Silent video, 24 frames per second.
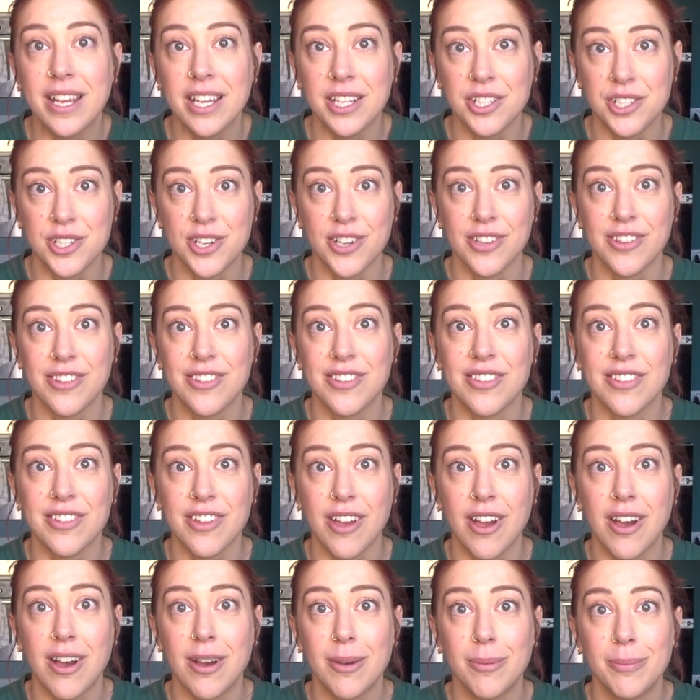breaking
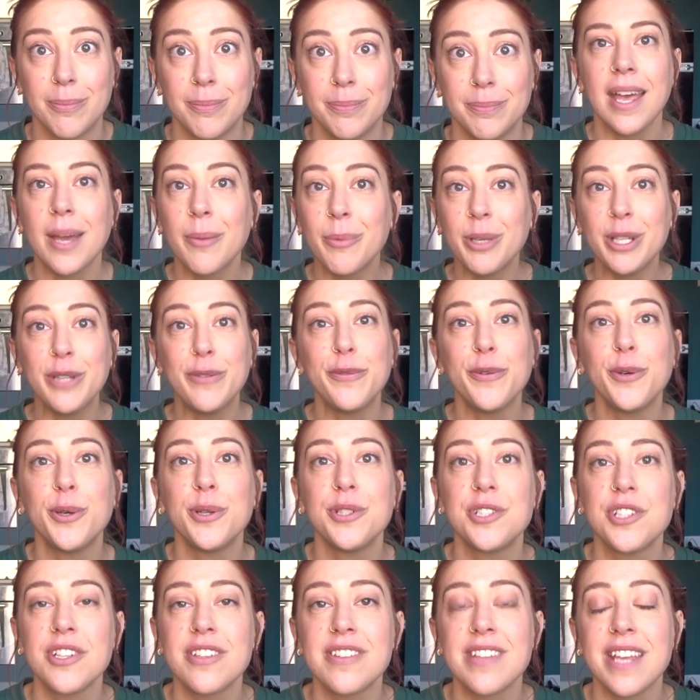Johnson's arm. And when he
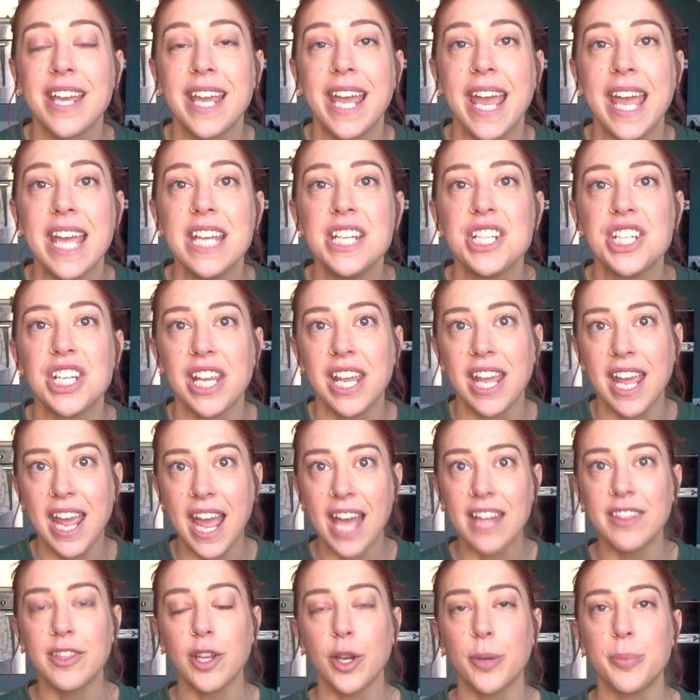fought Justin Gaethje,
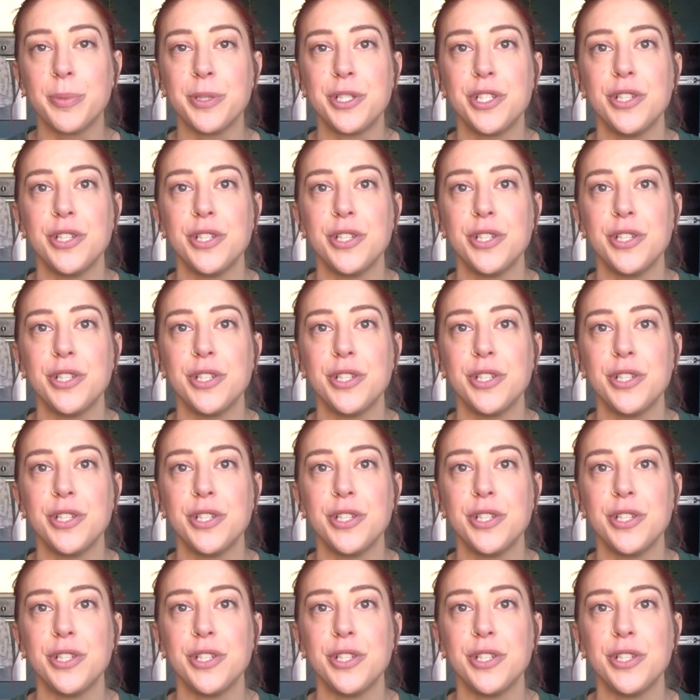he had the